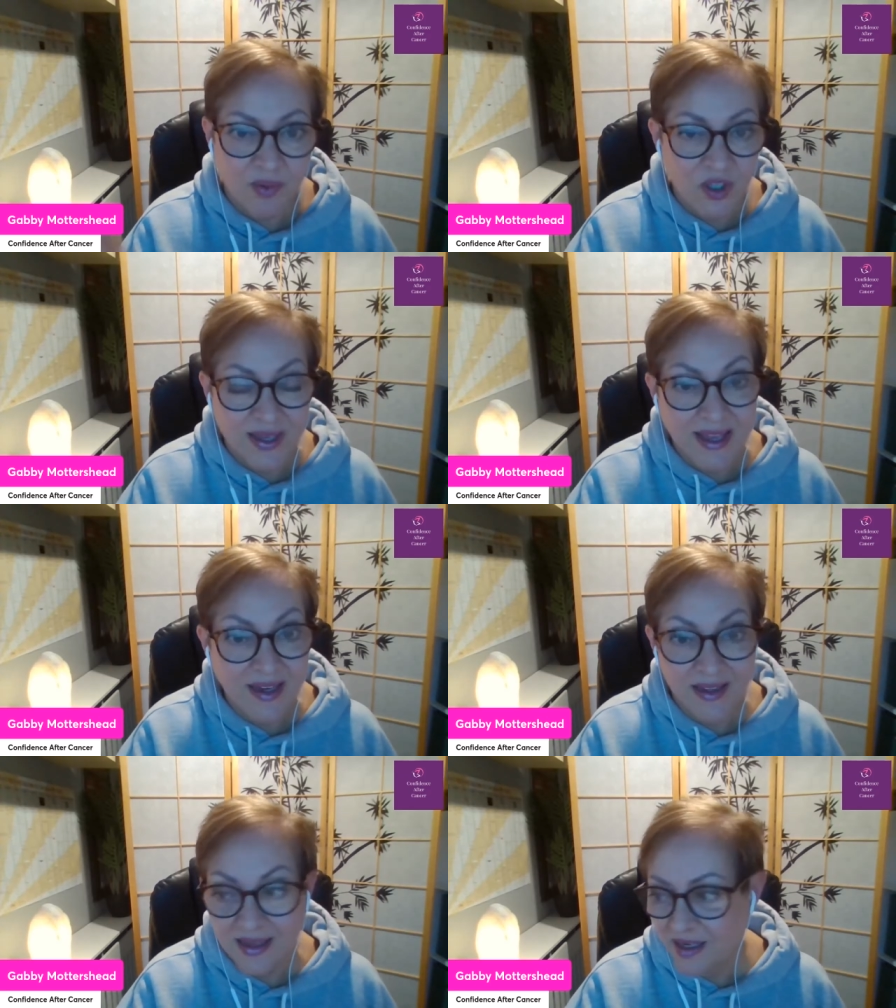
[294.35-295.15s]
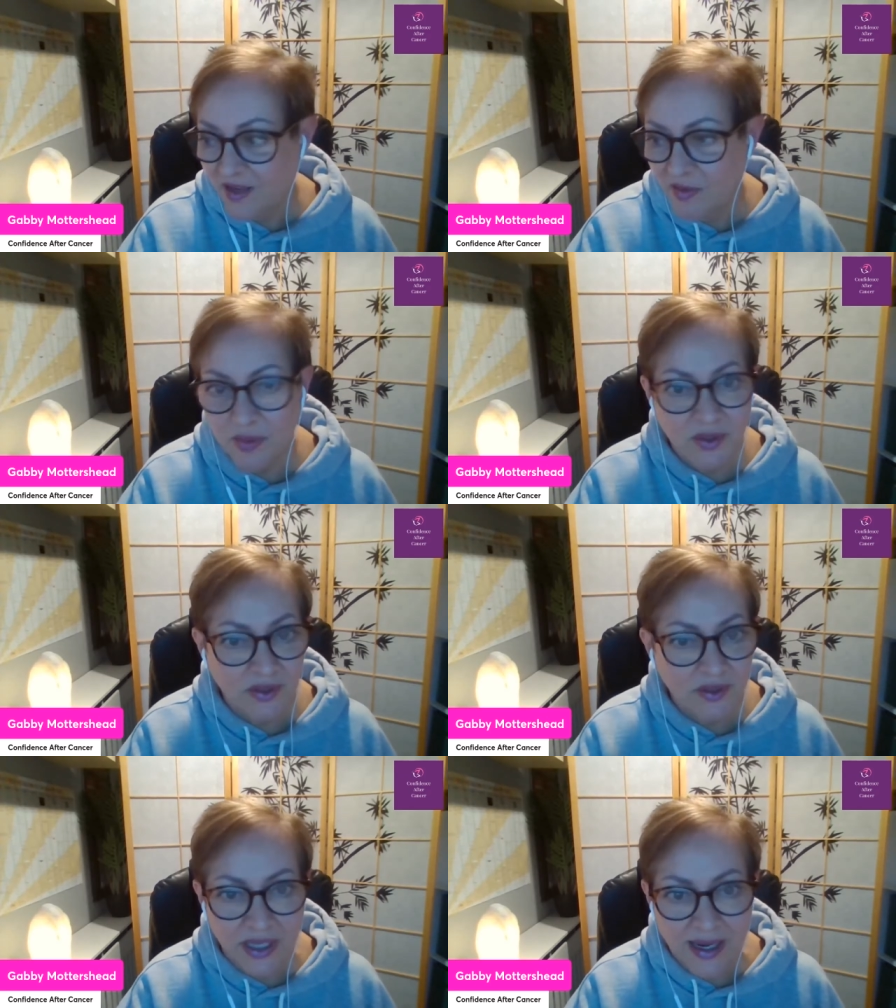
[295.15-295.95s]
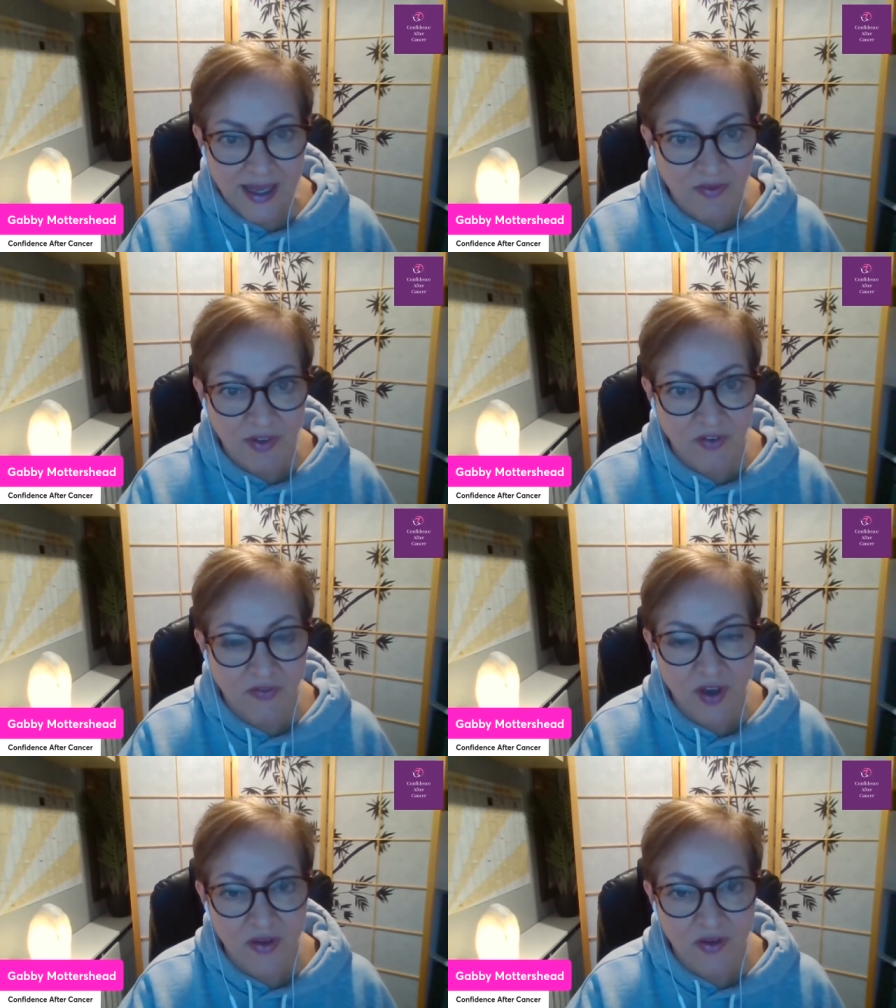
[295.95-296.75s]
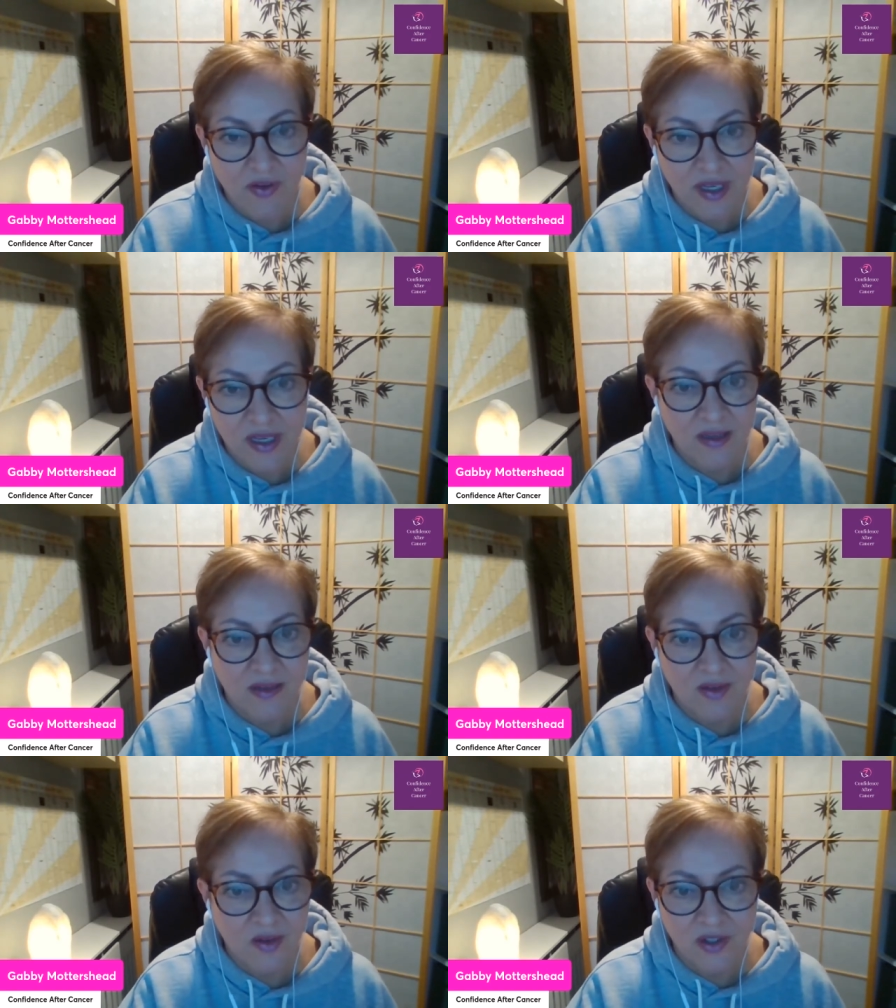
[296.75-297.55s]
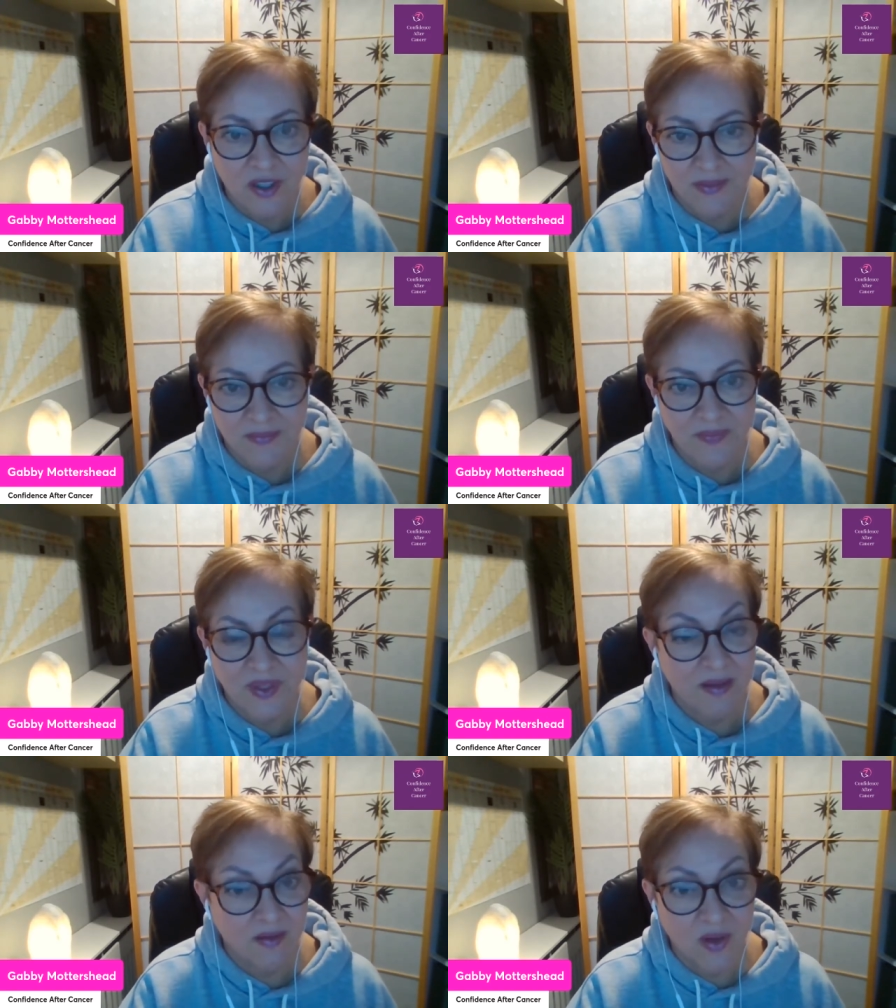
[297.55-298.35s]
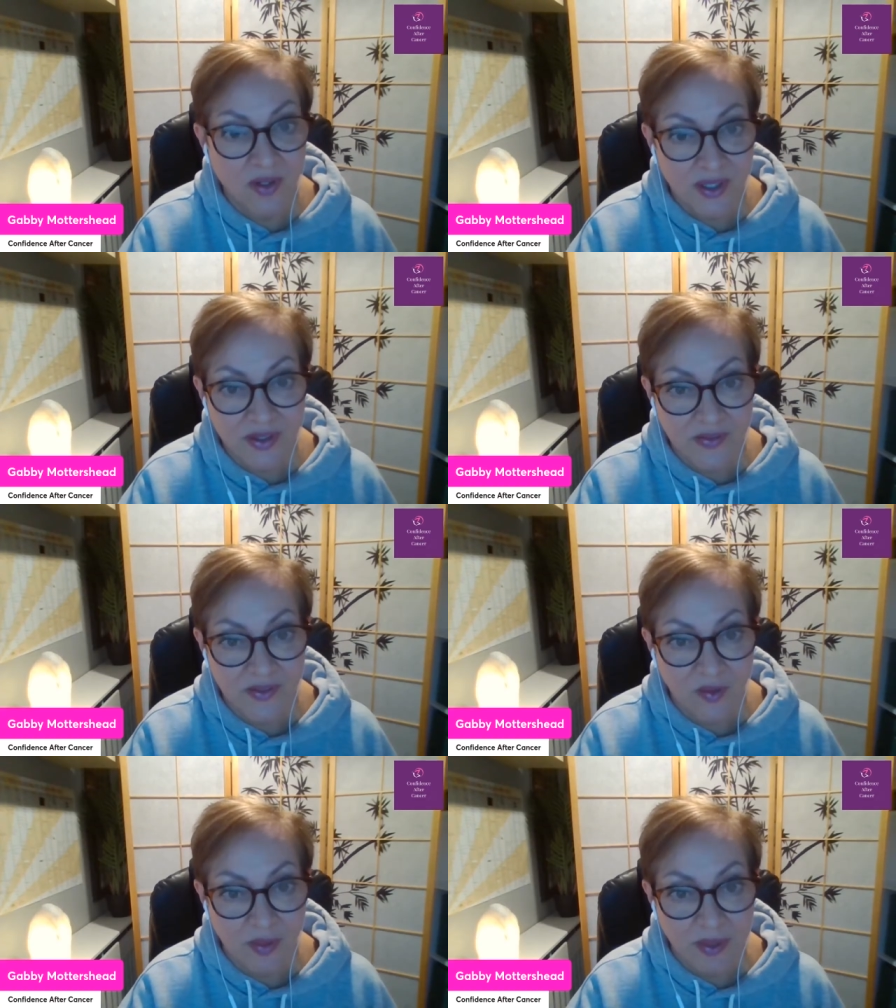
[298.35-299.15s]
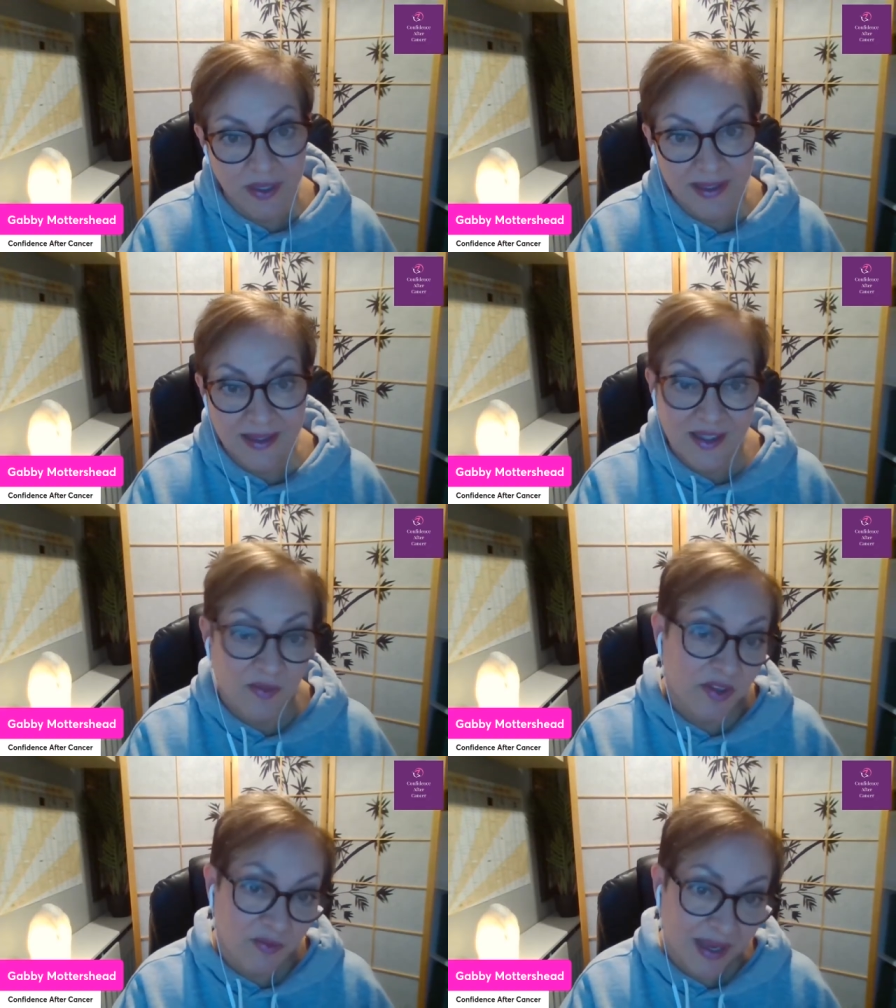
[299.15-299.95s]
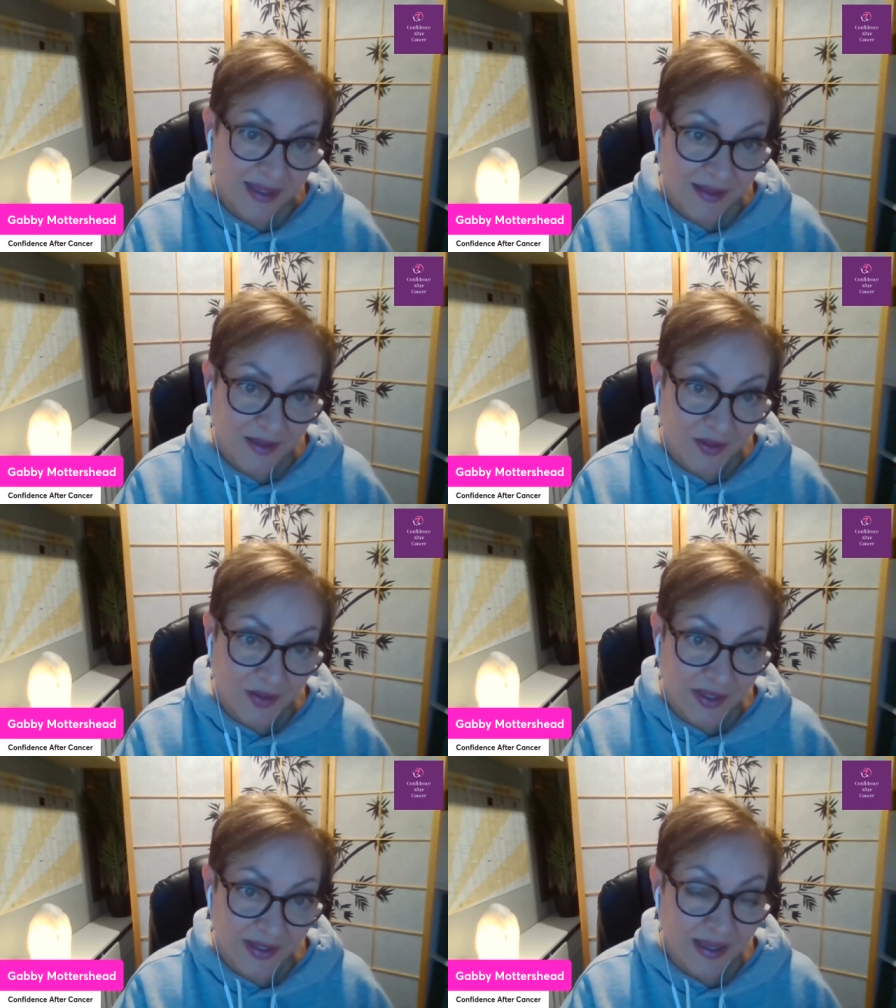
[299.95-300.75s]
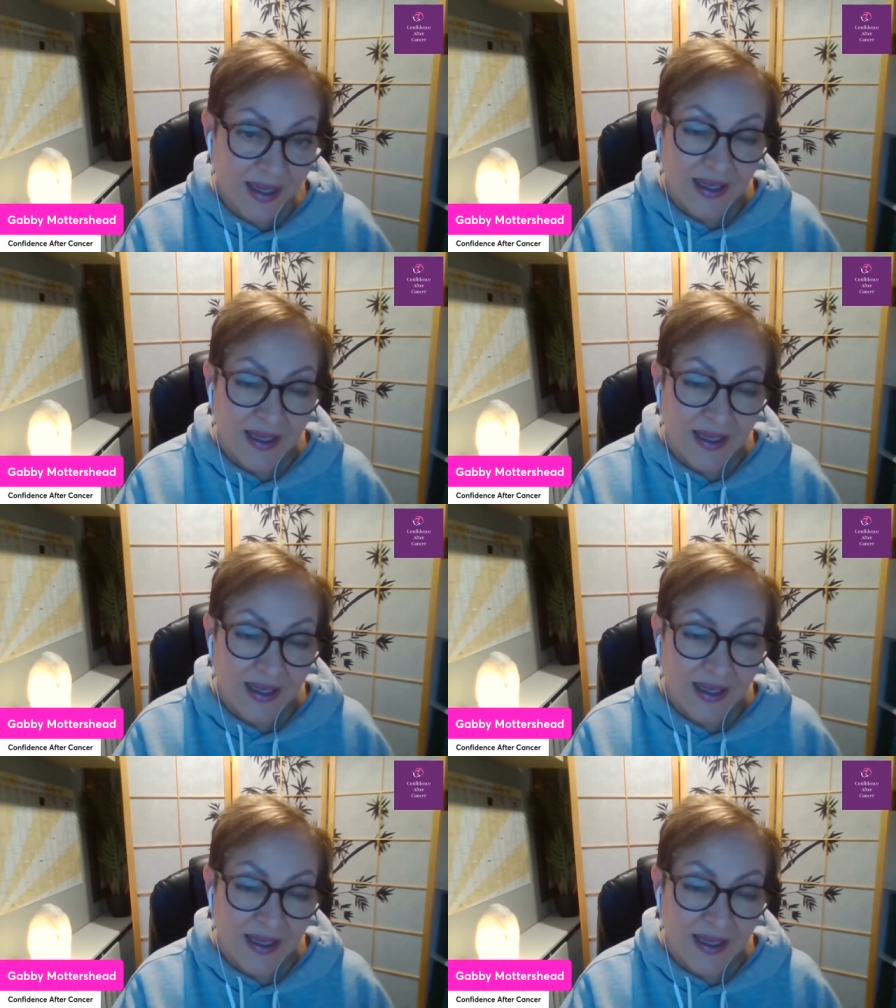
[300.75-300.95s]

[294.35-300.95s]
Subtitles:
But you can, at the click of a button or you click of your phone, you can order all sorts of supplements, some of them better than others.